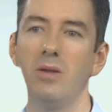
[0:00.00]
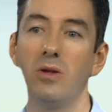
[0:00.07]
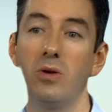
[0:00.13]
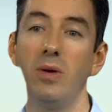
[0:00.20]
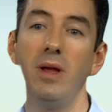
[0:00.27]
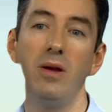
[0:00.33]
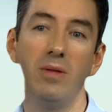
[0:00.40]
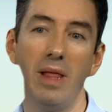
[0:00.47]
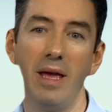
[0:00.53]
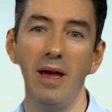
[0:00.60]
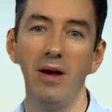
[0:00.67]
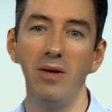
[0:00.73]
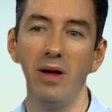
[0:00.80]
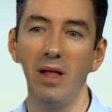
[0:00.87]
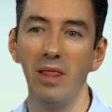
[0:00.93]
Creo
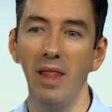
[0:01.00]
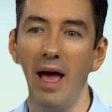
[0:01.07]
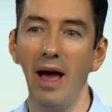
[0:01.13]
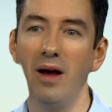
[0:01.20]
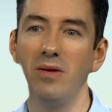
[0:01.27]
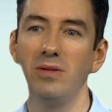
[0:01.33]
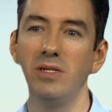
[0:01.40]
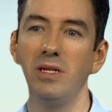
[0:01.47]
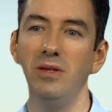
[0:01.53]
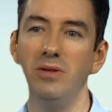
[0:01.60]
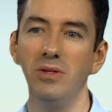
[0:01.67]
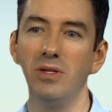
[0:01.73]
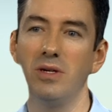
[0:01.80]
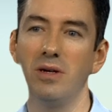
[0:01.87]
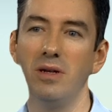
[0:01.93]
Layout allows a
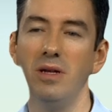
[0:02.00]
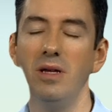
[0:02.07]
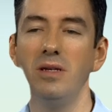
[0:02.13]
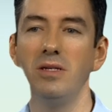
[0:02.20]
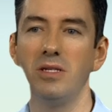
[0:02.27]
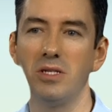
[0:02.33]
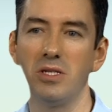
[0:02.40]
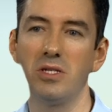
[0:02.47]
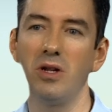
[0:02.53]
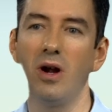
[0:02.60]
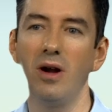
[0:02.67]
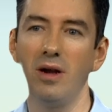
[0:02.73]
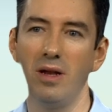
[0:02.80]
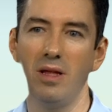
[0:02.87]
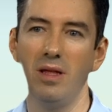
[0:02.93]
user to
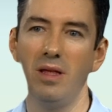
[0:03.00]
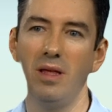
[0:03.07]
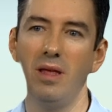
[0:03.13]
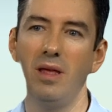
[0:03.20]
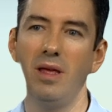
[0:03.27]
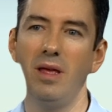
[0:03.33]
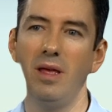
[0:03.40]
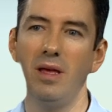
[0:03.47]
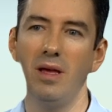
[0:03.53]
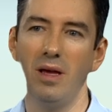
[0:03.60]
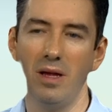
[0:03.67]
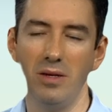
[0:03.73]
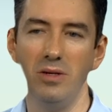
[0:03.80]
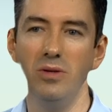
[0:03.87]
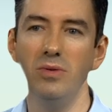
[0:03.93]
start
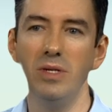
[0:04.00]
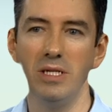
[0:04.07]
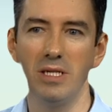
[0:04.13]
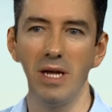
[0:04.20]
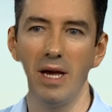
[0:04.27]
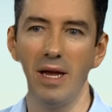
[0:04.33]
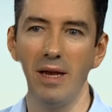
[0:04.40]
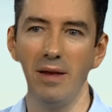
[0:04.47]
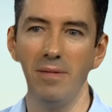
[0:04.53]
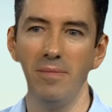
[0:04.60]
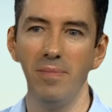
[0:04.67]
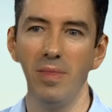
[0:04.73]
a new design